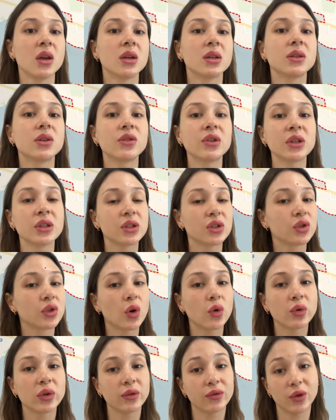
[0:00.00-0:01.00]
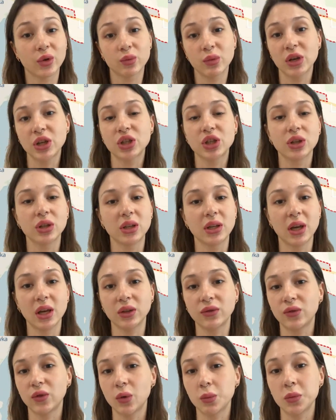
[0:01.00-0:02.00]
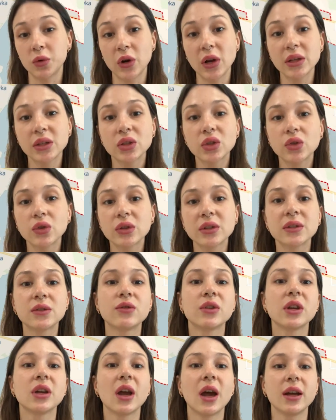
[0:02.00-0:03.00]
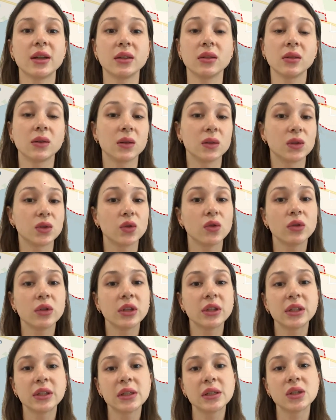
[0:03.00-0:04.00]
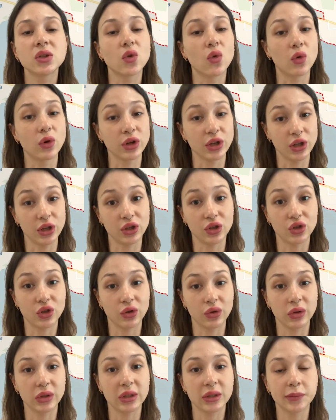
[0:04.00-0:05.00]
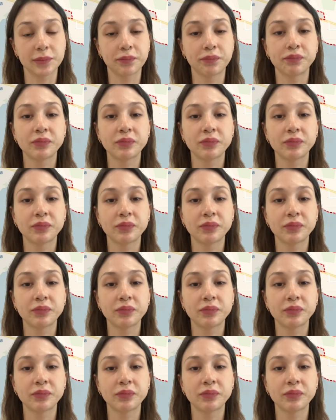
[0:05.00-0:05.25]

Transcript: There is no information yet from rescuers regarding casualties or injuries.